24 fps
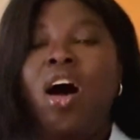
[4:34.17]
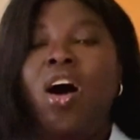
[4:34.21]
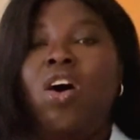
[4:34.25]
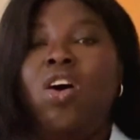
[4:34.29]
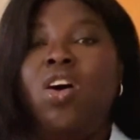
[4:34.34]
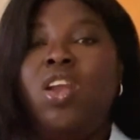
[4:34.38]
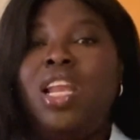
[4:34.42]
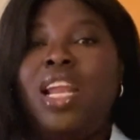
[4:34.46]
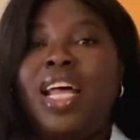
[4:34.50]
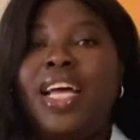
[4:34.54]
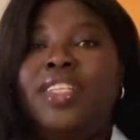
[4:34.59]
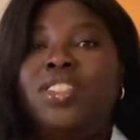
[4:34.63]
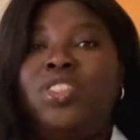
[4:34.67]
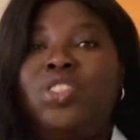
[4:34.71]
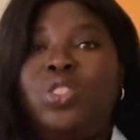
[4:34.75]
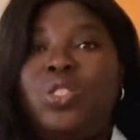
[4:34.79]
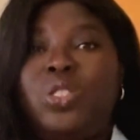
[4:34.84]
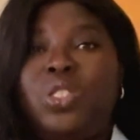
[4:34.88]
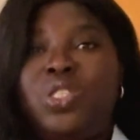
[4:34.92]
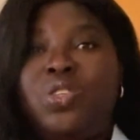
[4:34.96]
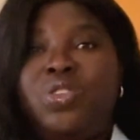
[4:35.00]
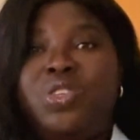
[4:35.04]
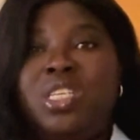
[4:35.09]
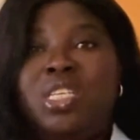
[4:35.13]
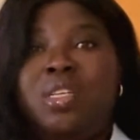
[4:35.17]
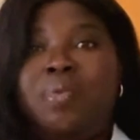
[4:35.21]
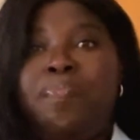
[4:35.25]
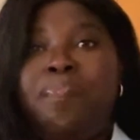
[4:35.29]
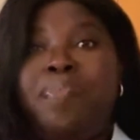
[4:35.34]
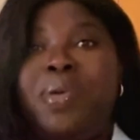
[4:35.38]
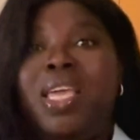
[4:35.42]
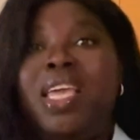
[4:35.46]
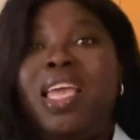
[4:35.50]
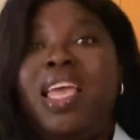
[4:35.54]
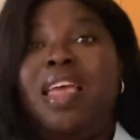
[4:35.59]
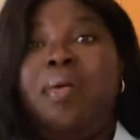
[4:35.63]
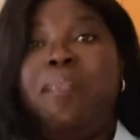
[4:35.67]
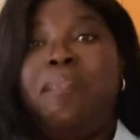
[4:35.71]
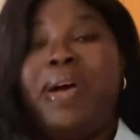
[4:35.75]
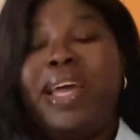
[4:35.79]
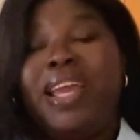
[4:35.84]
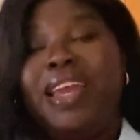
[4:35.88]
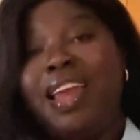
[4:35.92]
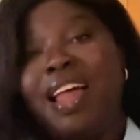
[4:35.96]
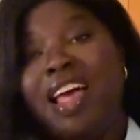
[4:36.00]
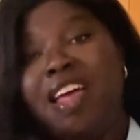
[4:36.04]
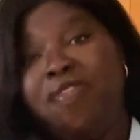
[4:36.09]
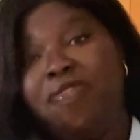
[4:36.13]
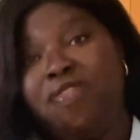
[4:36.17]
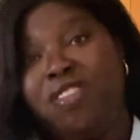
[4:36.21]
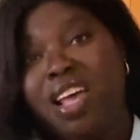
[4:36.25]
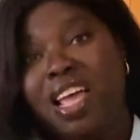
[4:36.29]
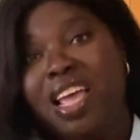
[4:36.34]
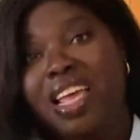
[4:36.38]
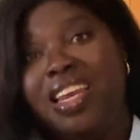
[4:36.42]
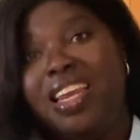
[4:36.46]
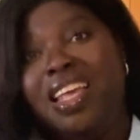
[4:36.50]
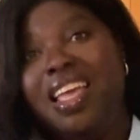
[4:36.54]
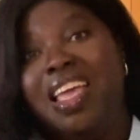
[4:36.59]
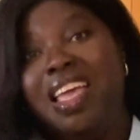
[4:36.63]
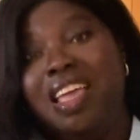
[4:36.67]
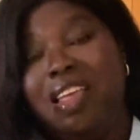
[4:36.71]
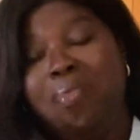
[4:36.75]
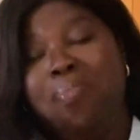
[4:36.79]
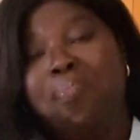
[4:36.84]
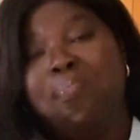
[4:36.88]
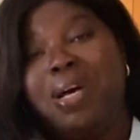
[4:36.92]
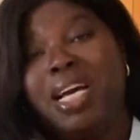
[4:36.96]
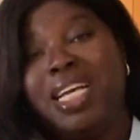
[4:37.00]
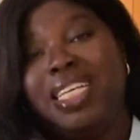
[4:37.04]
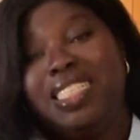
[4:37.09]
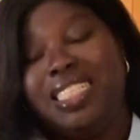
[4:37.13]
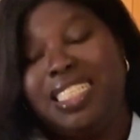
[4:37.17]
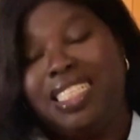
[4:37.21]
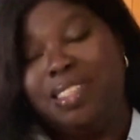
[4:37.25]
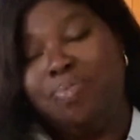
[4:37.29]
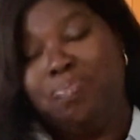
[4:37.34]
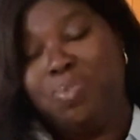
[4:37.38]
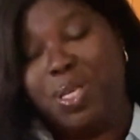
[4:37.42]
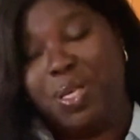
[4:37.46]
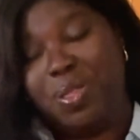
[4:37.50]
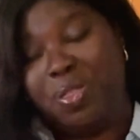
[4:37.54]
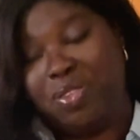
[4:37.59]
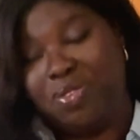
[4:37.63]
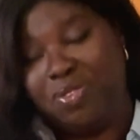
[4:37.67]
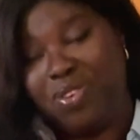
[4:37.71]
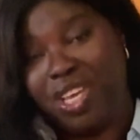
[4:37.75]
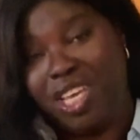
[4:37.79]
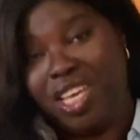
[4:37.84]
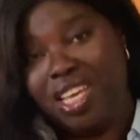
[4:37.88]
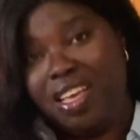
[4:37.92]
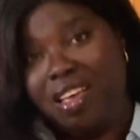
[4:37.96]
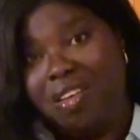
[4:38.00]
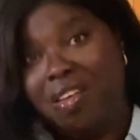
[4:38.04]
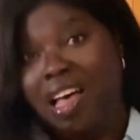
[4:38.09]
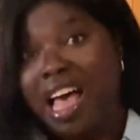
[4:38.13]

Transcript: Online tutoring became my lifeline in my TP3.